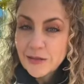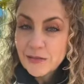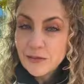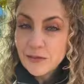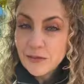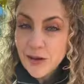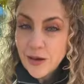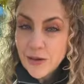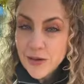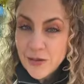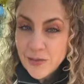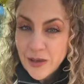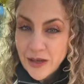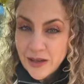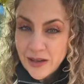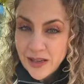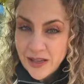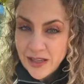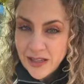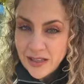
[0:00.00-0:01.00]

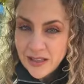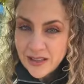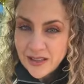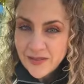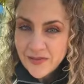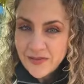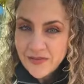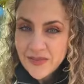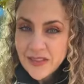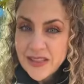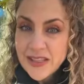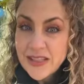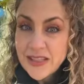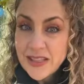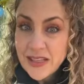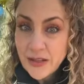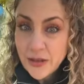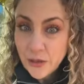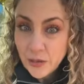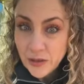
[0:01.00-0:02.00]
rosemary,
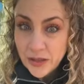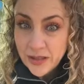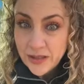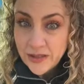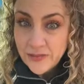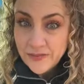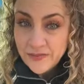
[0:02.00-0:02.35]
cedarwood.